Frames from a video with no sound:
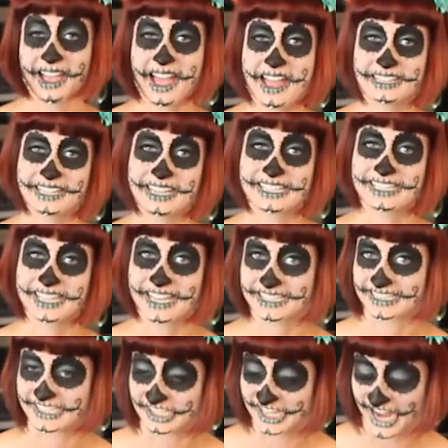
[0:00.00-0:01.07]
I taste
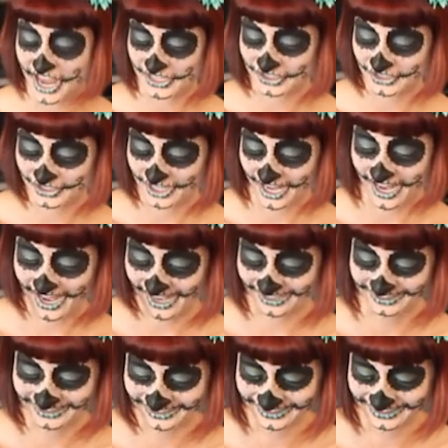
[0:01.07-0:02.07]
tested yesterday.